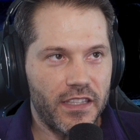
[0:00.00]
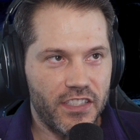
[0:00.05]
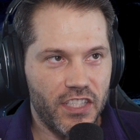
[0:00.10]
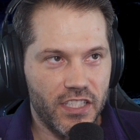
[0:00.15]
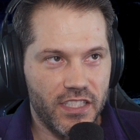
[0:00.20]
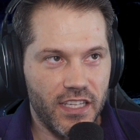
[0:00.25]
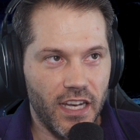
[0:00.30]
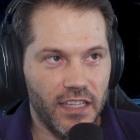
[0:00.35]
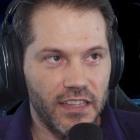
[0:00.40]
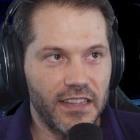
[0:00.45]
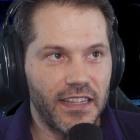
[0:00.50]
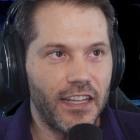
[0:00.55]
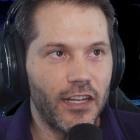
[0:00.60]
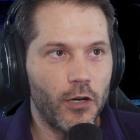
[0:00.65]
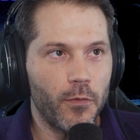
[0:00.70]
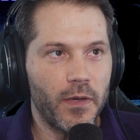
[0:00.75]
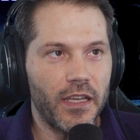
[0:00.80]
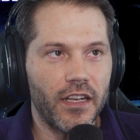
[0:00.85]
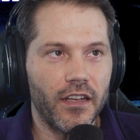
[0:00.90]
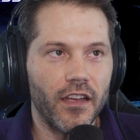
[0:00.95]
just a little
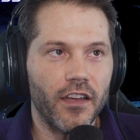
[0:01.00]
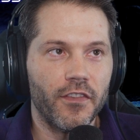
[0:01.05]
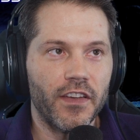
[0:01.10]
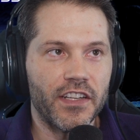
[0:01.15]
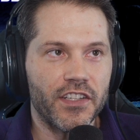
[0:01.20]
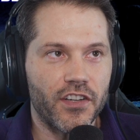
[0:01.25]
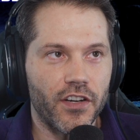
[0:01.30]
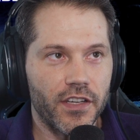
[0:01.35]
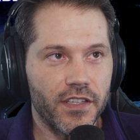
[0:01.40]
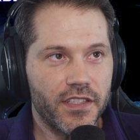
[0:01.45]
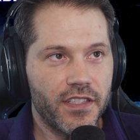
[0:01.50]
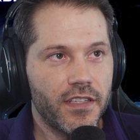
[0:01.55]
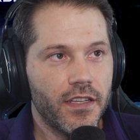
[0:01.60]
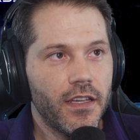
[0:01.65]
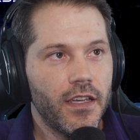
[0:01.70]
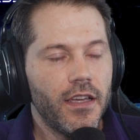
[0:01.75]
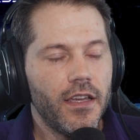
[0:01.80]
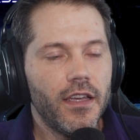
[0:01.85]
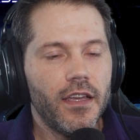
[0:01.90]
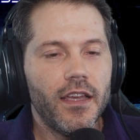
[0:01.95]
bit of interest,
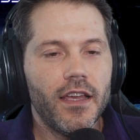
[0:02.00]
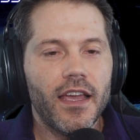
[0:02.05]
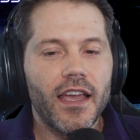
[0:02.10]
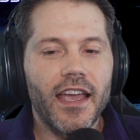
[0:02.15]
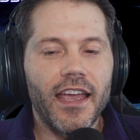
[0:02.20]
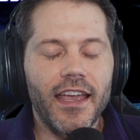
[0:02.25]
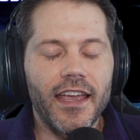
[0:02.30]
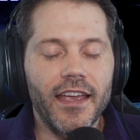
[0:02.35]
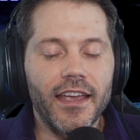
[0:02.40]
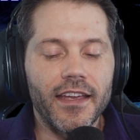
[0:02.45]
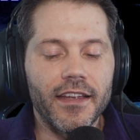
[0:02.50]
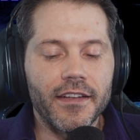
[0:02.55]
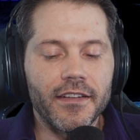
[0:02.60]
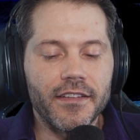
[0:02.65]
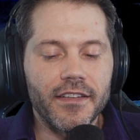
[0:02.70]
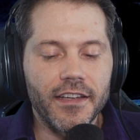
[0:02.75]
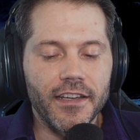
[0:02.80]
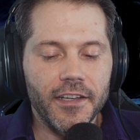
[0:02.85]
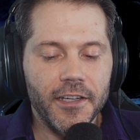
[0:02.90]
and